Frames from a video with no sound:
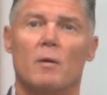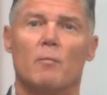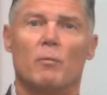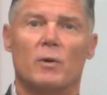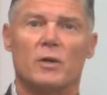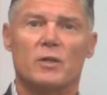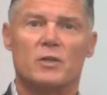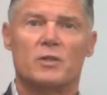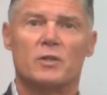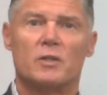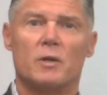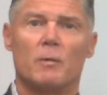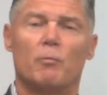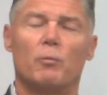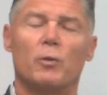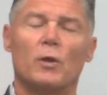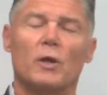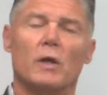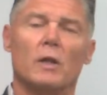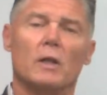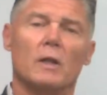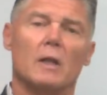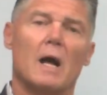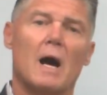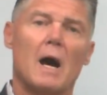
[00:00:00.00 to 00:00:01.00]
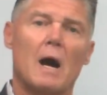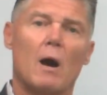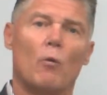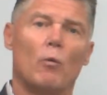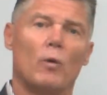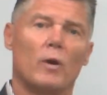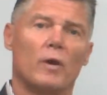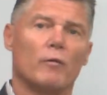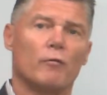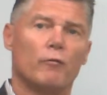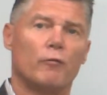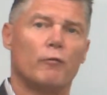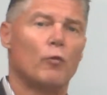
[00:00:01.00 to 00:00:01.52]
But simply
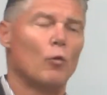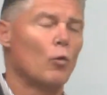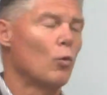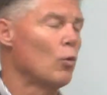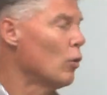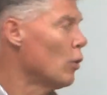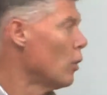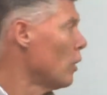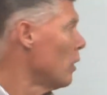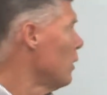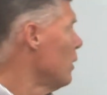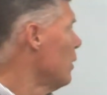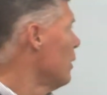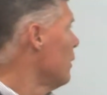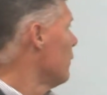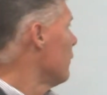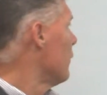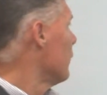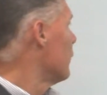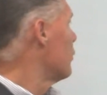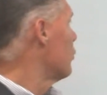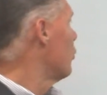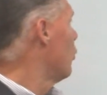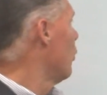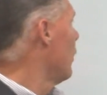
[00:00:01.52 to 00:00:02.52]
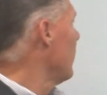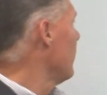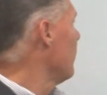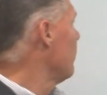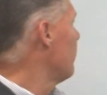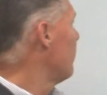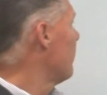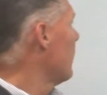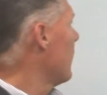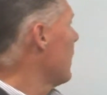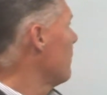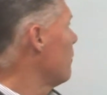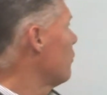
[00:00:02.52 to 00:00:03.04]
allowing for the
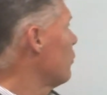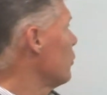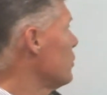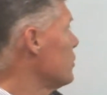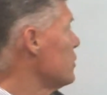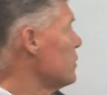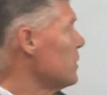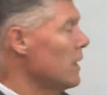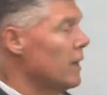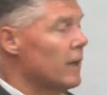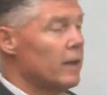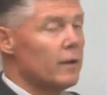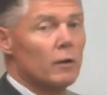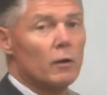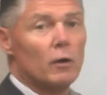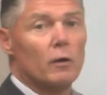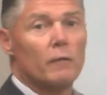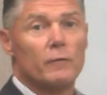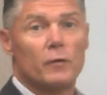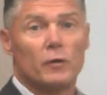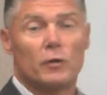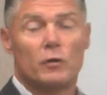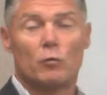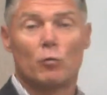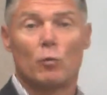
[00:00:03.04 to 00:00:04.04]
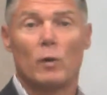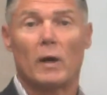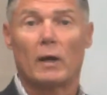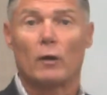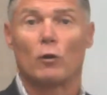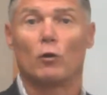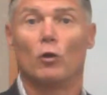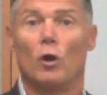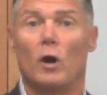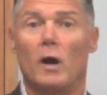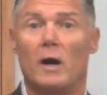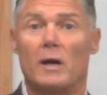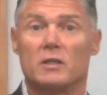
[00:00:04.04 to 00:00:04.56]
25% of the
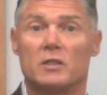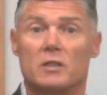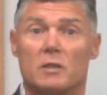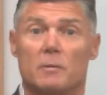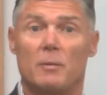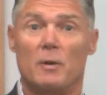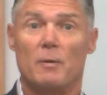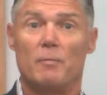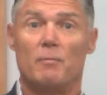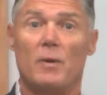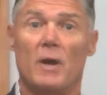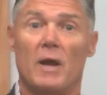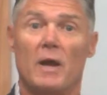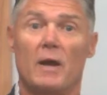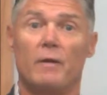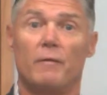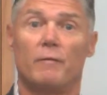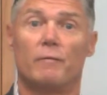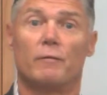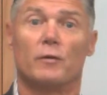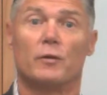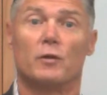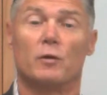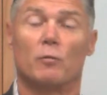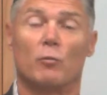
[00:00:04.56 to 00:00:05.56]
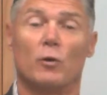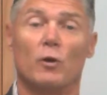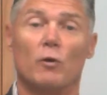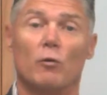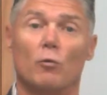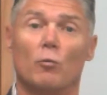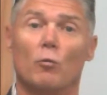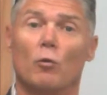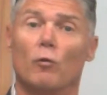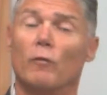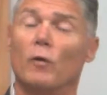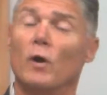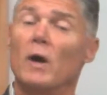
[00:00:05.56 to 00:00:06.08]
direct loss to be paid for debris
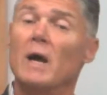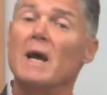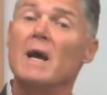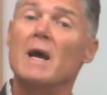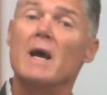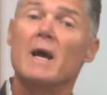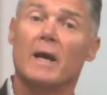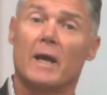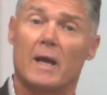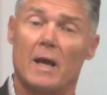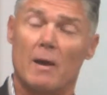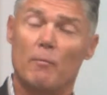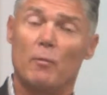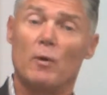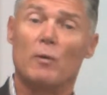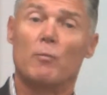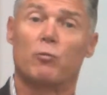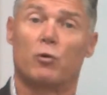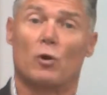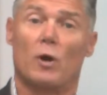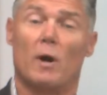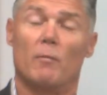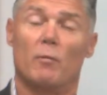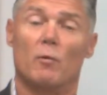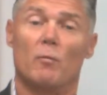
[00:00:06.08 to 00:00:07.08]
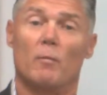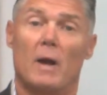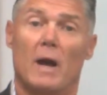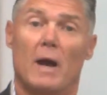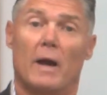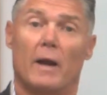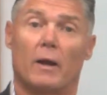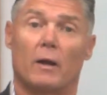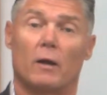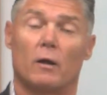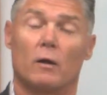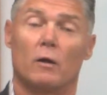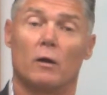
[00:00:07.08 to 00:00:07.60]
removal can be
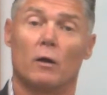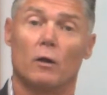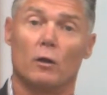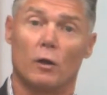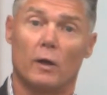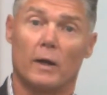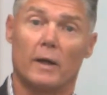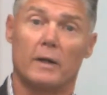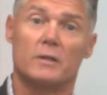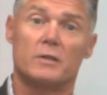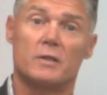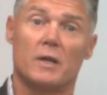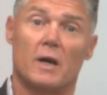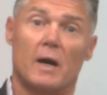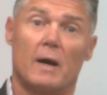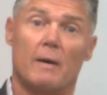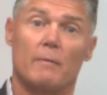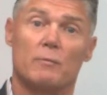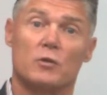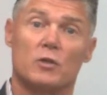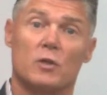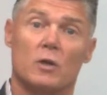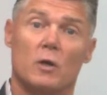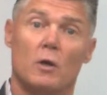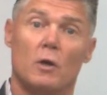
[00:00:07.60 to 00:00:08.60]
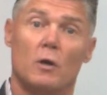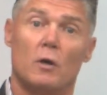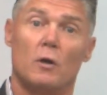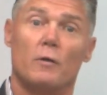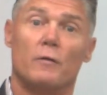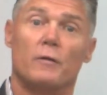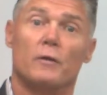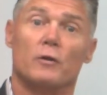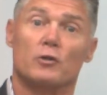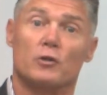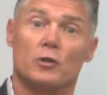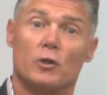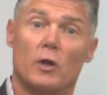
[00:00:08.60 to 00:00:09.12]
problematic. A lot of times,
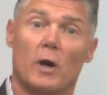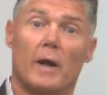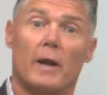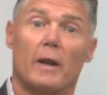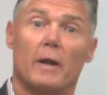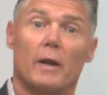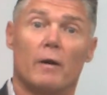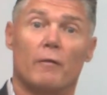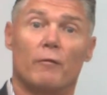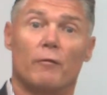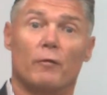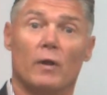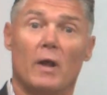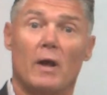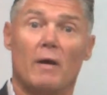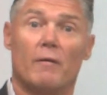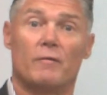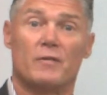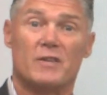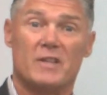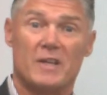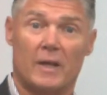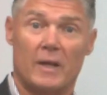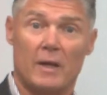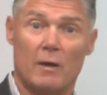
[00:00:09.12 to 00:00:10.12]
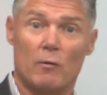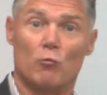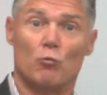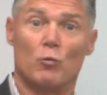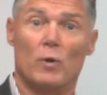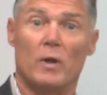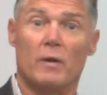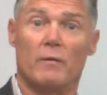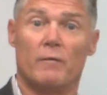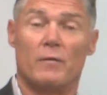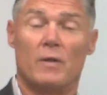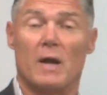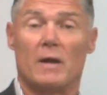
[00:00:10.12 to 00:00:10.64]
there's not enough left to get
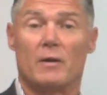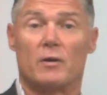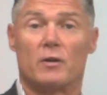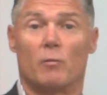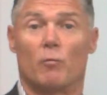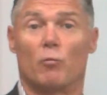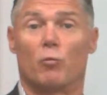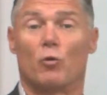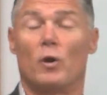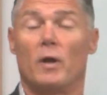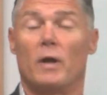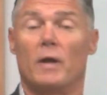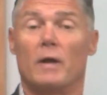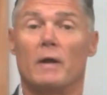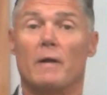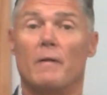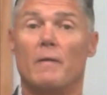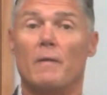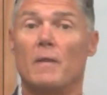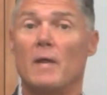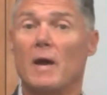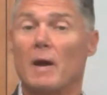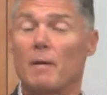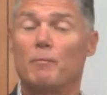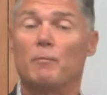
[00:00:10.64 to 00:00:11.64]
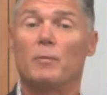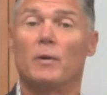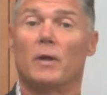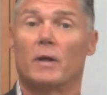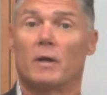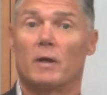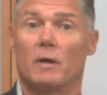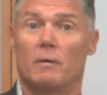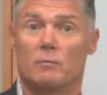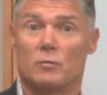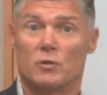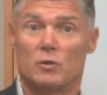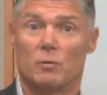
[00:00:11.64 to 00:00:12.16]
rid of that debris, and that
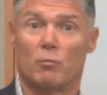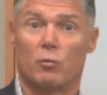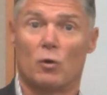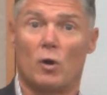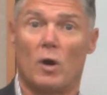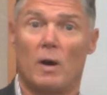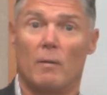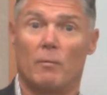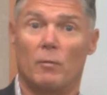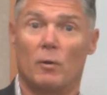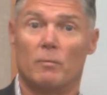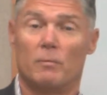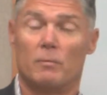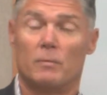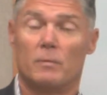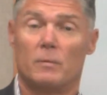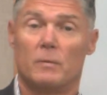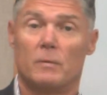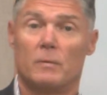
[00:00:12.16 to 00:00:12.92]
becomes a problem.